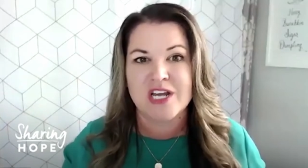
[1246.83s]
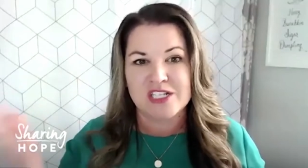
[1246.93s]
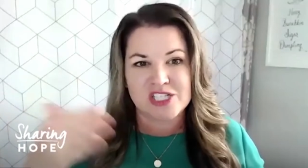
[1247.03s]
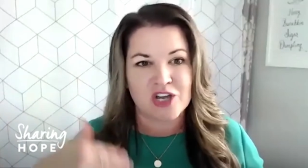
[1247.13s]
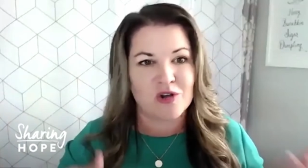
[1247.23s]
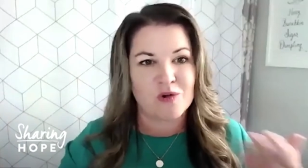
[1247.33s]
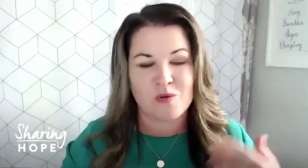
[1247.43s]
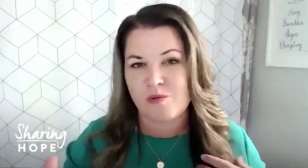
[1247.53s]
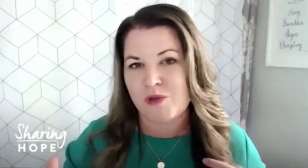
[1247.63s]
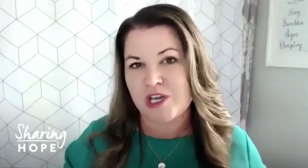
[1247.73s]
So
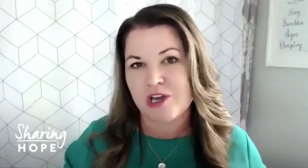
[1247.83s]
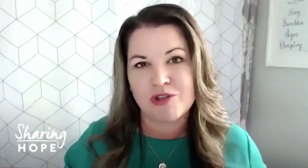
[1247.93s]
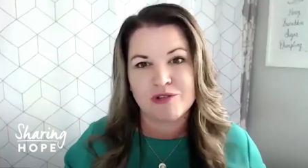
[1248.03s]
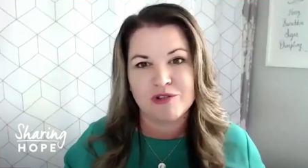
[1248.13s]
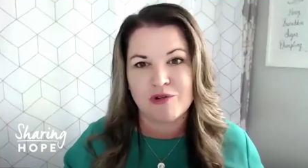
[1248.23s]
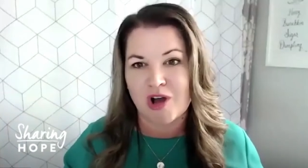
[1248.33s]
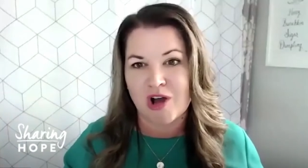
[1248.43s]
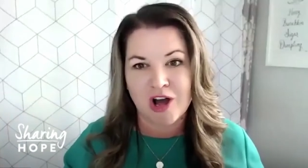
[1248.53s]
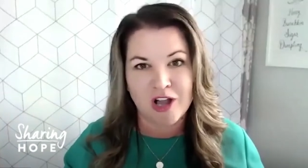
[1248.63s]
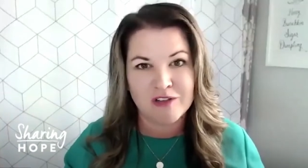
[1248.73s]
we go through
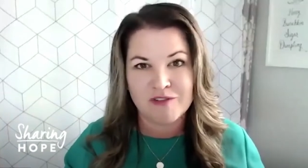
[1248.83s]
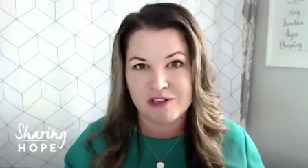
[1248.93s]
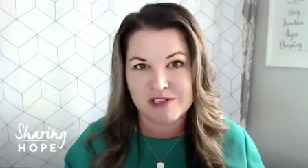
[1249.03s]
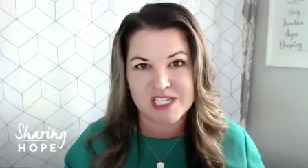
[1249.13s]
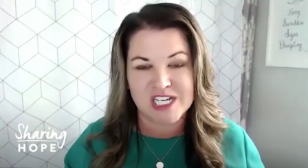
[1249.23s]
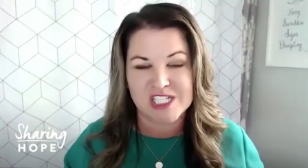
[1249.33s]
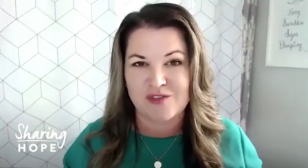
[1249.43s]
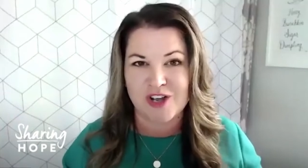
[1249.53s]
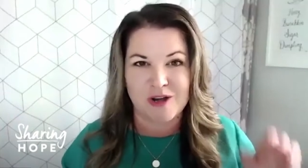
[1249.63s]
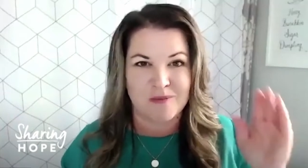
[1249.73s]
all of those things
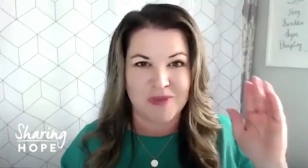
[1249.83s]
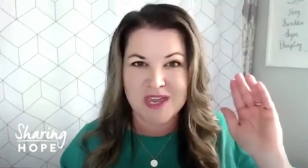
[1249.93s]
from,